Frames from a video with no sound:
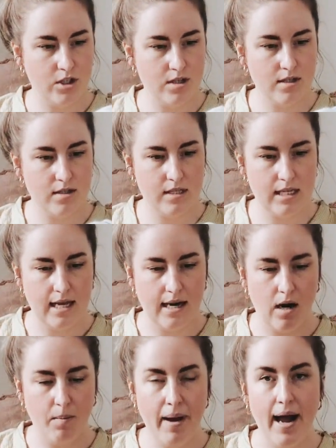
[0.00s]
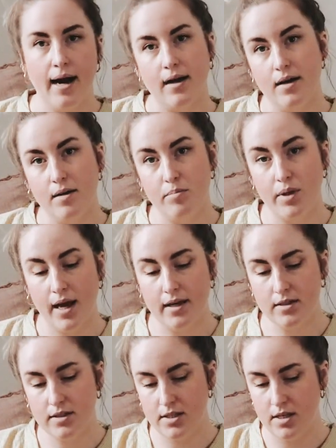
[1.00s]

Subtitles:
is an alpaca blend